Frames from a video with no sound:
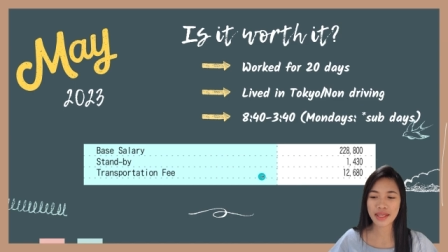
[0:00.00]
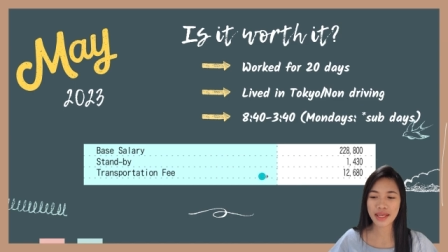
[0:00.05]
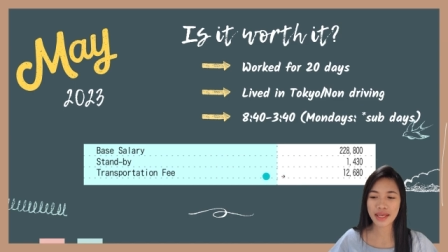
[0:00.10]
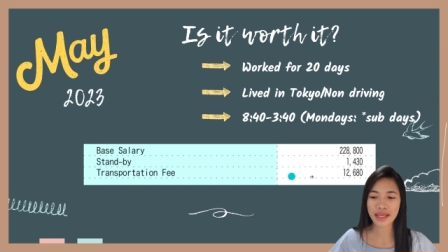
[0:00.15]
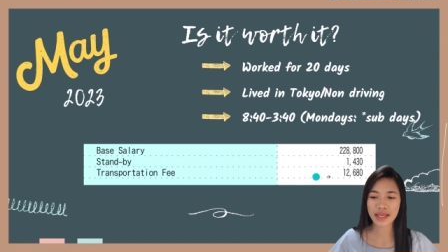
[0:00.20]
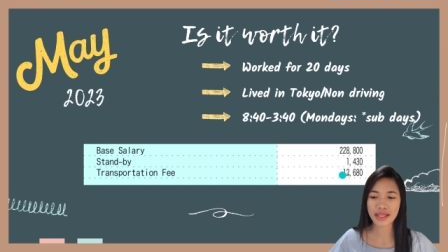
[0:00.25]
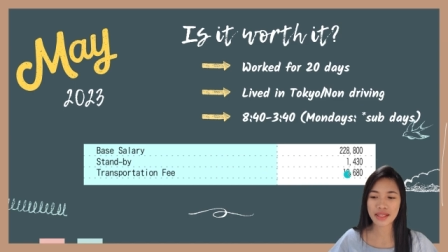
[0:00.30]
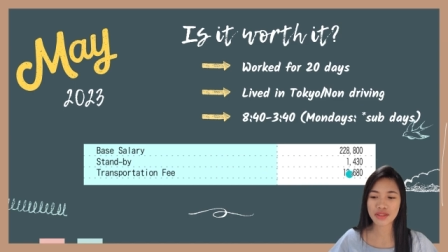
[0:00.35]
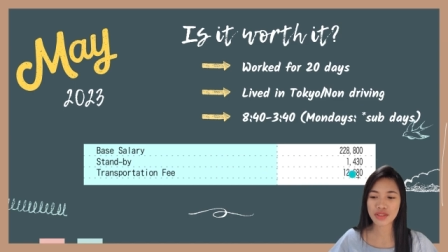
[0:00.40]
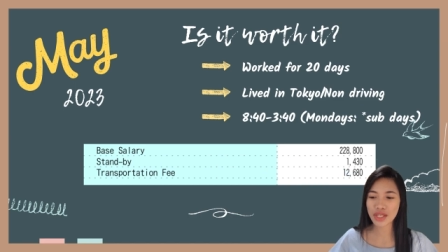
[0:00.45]

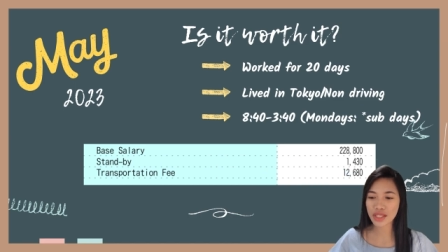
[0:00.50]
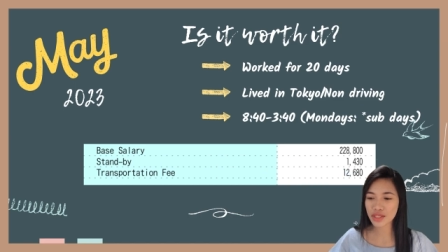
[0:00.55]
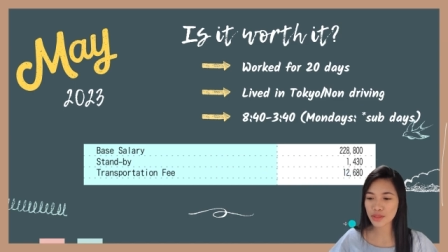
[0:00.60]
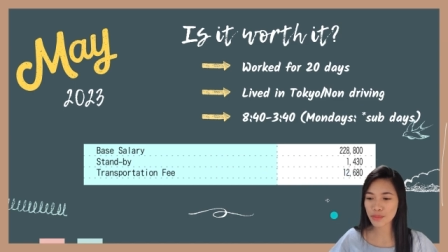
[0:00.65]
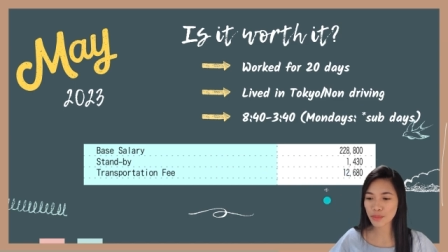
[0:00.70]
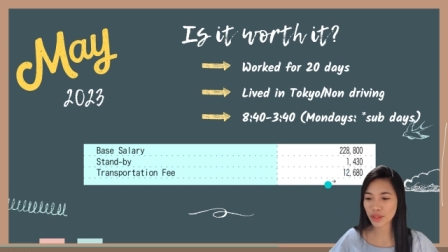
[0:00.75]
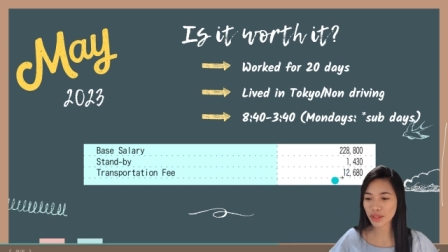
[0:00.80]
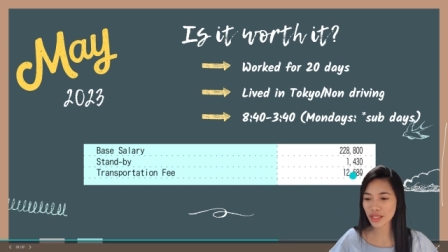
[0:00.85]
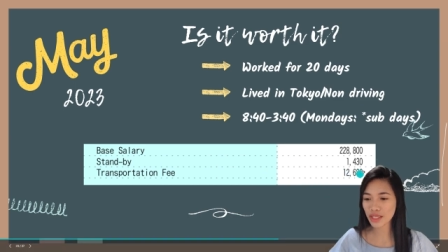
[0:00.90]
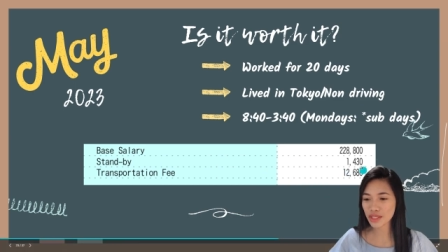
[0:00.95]
and
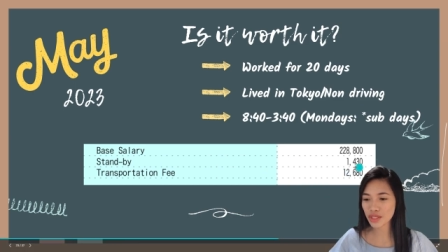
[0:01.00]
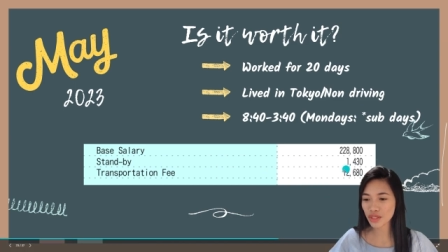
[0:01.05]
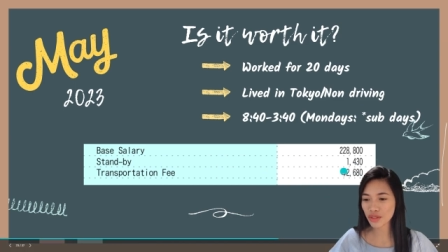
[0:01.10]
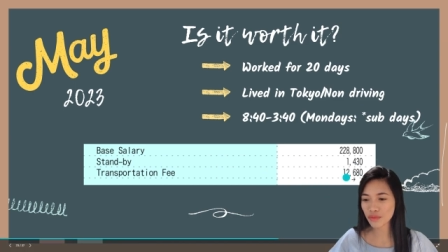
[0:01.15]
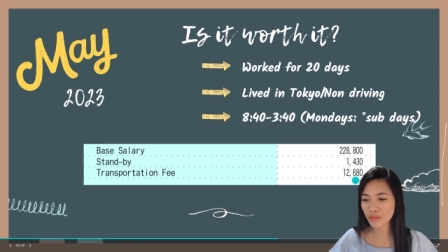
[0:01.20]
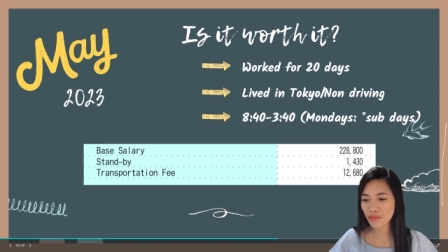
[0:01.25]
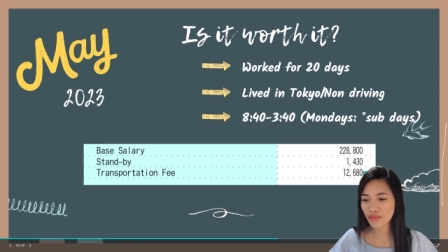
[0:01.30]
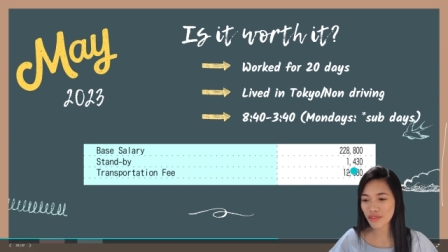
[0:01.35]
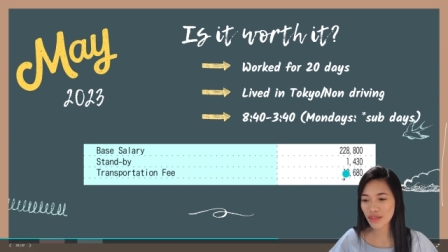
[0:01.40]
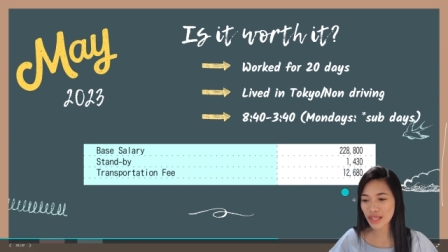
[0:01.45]
transportation
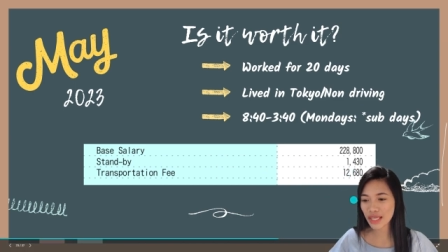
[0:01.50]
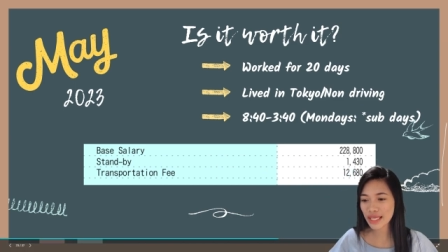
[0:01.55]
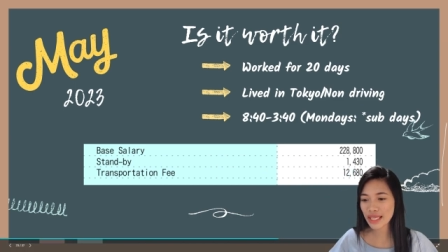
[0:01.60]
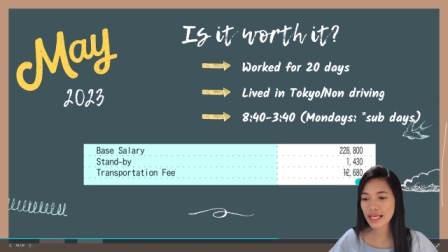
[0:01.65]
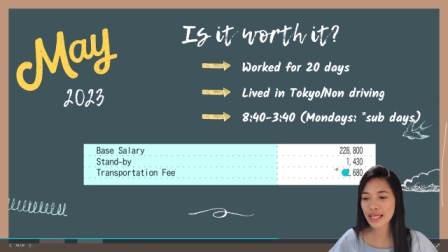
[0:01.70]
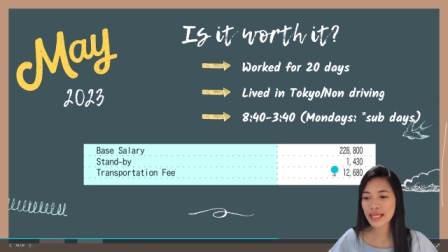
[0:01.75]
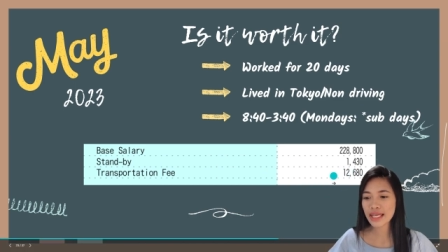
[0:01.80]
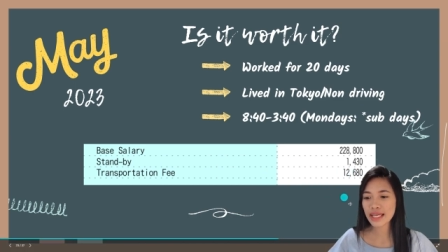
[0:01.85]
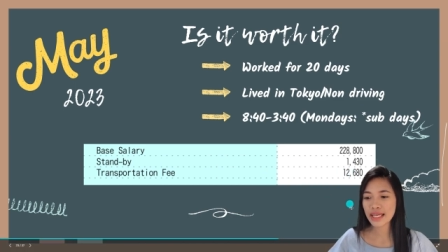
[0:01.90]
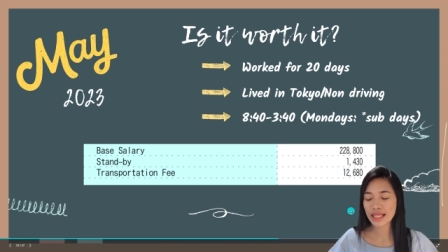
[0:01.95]
fee
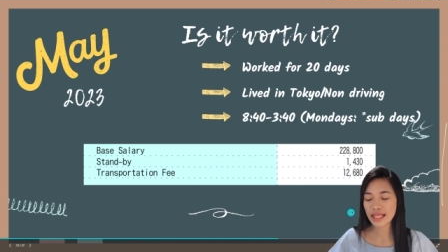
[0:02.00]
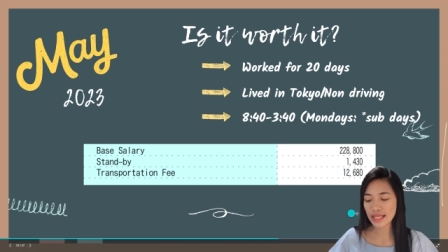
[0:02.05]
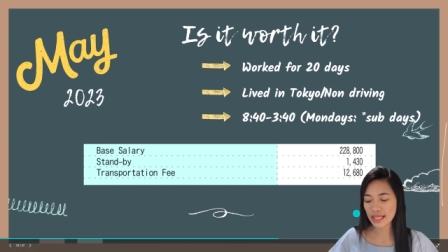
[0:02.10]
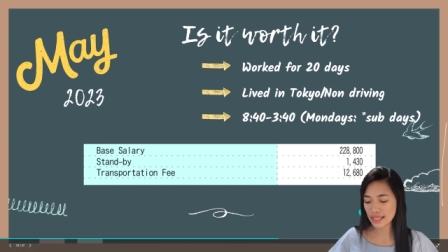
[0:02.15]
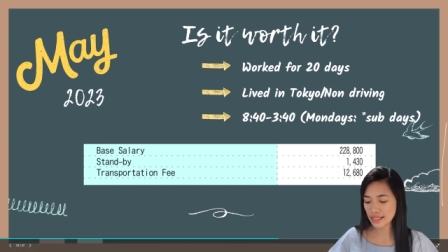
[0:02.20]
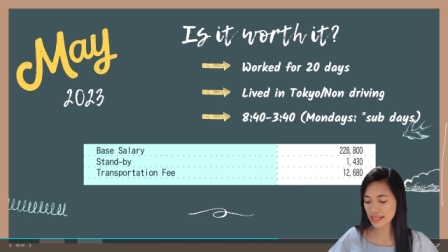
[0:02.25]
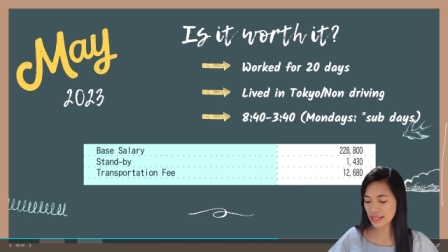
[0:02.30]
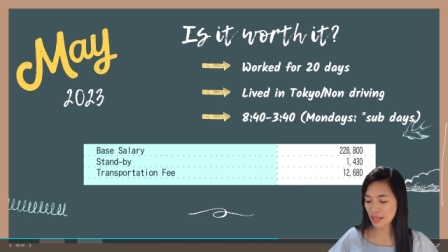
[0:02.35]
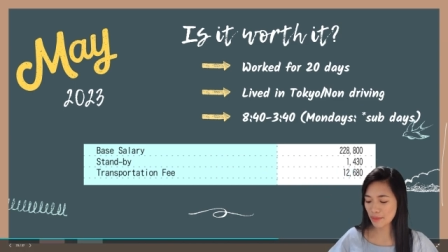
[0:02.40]
this